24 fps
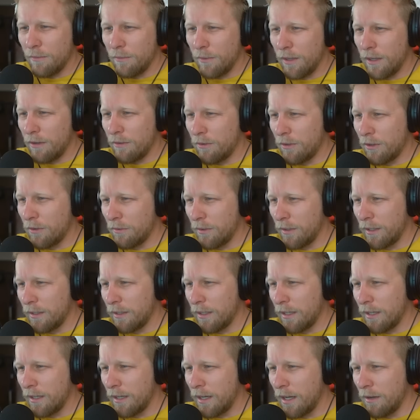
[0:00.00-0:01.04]
we have agreed
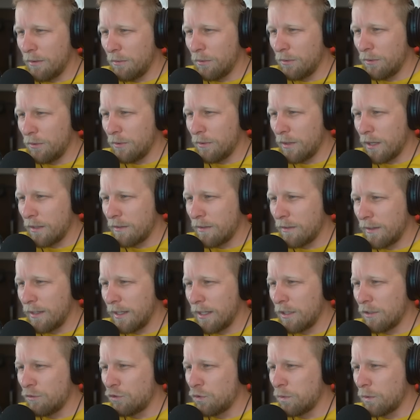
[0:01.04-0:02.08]
that I will do that till the
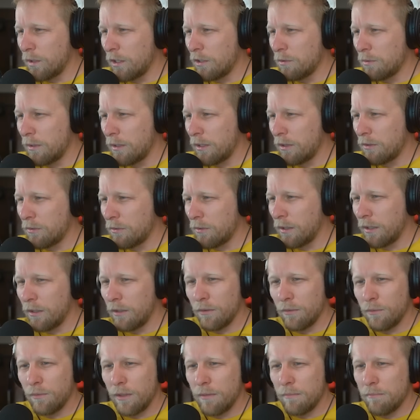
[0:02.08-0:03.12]
end of 2023.
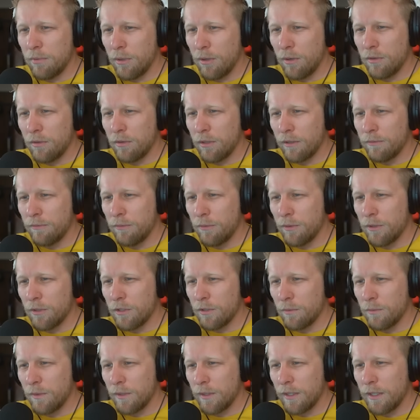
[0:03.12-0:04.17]
We both look forward to
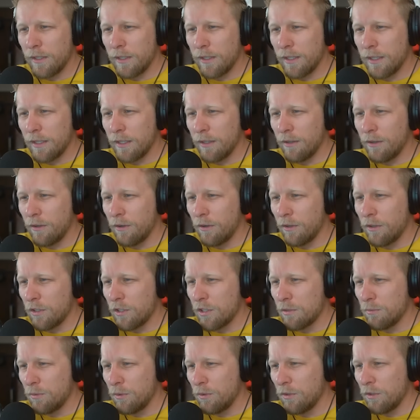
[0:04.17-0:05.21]
working together on a
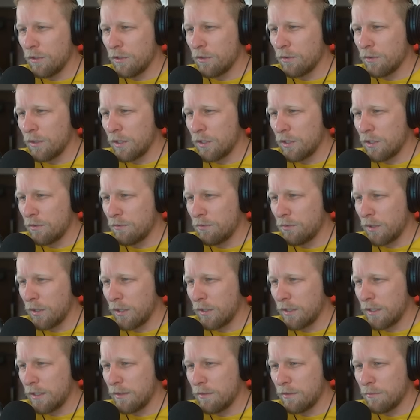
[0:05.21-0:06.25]
smooth integration for our
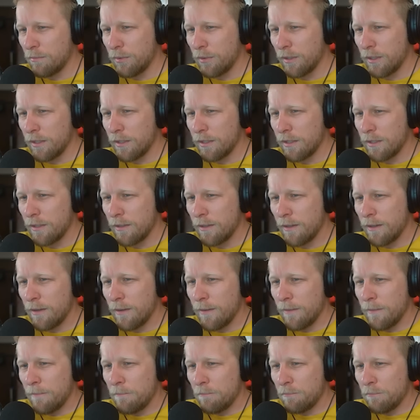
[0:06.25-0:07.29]
teams and players.
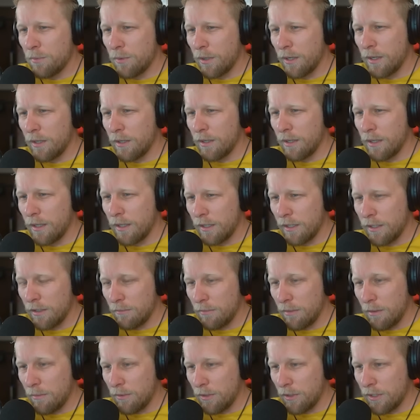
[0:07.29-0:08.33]
Brian and I can
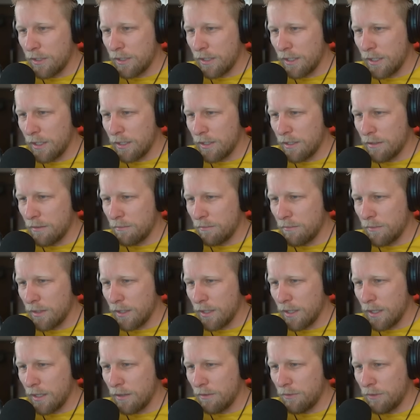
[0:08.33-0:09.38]
be more excited to,
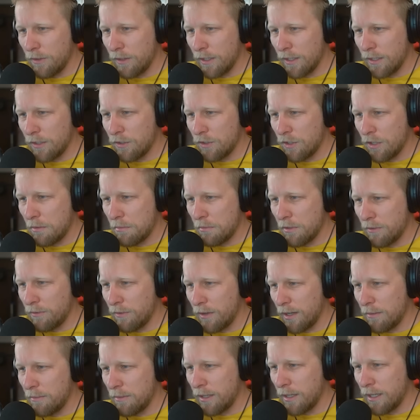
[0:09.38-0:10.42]
uh, for the next chapter of
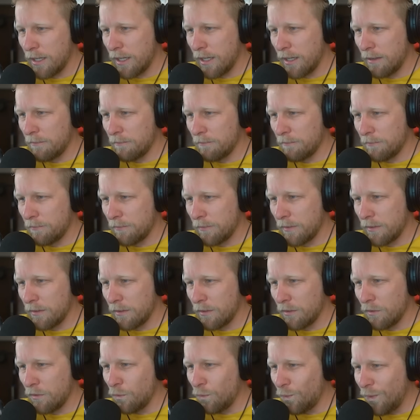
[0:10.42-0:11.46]
ABK
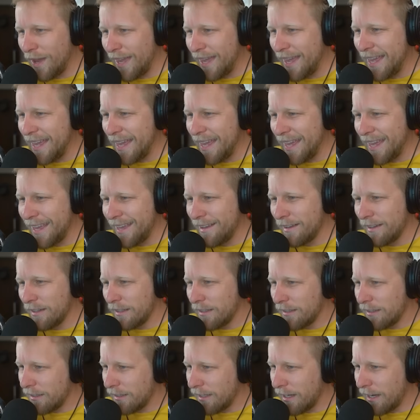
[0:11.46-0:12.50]
we
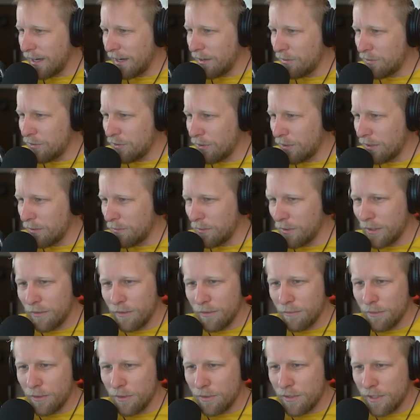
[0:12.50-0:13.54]
now join one of the
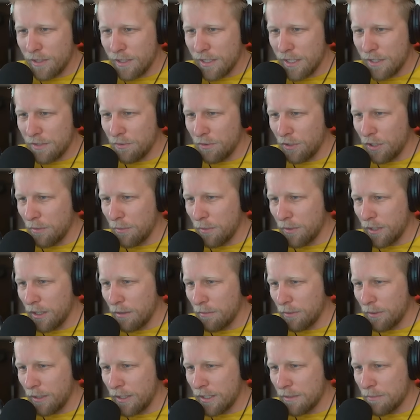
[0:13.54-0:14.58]
most successful global
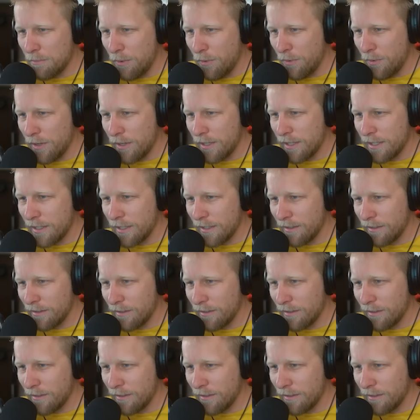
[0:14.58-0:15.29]
companies poised